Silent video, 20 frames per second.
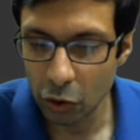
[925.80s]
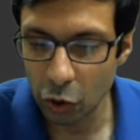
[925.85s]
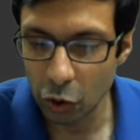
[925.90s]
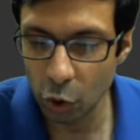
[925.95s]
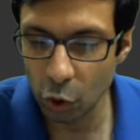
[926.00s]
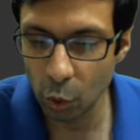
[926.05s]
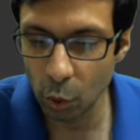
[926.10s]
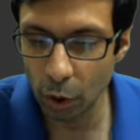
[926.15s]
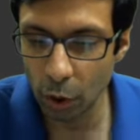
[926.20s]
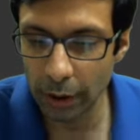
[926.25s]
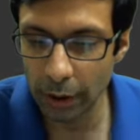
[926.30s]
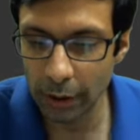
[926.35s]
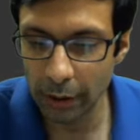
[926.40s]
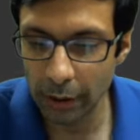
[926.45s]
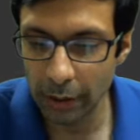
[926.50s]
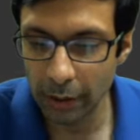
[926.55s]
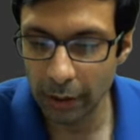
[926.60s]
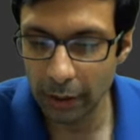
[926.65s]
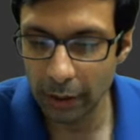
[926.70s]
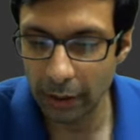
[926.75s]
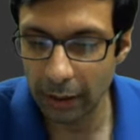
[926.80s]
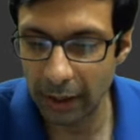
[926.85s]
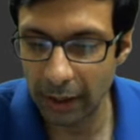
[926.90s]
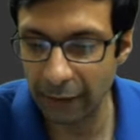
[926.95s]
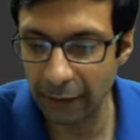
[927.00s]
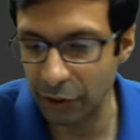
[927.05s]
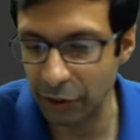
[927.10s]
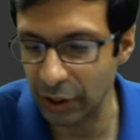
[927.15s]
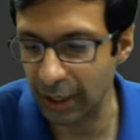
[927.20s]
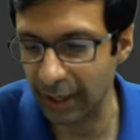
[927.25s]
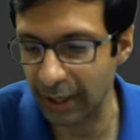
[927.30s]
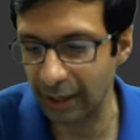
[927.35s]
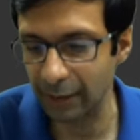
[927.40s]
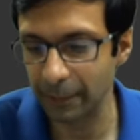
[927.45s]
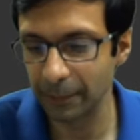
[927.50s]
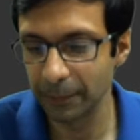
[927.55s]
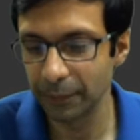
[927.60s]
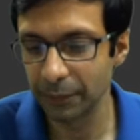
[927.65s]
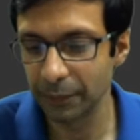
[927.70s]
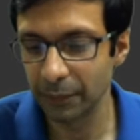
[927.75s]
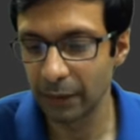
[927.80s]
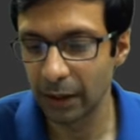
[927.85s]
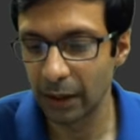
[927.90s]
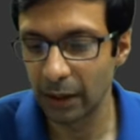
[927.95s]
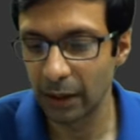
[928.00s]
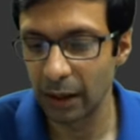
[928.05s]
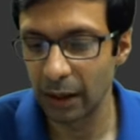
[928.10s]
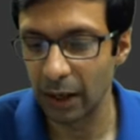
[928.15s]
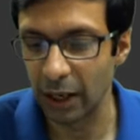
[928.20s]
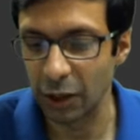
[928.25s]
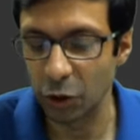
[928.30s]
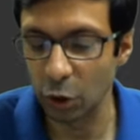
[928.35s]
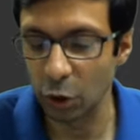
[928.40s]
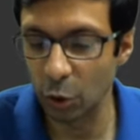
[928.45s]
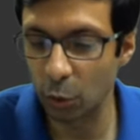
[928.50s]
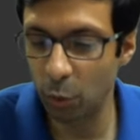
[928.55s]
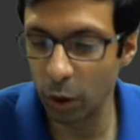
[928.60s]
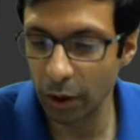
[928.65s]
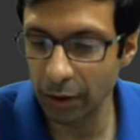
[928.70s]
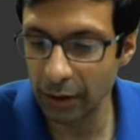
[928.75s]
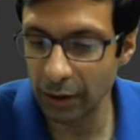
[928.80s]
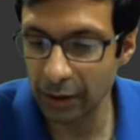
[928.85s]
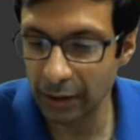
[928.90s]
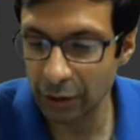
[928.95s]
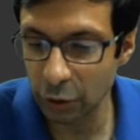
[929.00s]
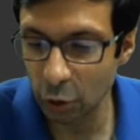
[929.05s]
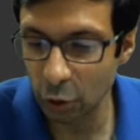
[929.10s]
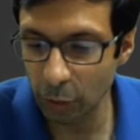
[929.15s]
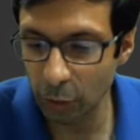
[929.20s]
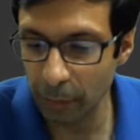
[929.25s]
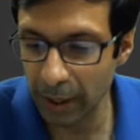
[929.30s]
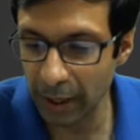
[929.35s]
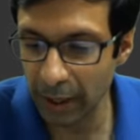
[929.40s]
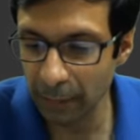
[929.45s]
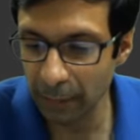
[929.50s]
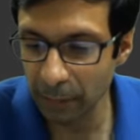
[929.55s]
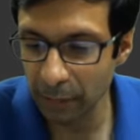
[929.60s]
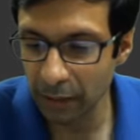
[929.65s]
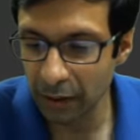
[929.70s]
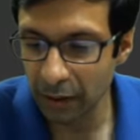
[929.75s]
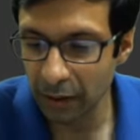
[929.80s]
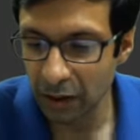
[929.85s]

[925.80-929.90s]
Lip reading: 2 on the left side. And so what it's going to become?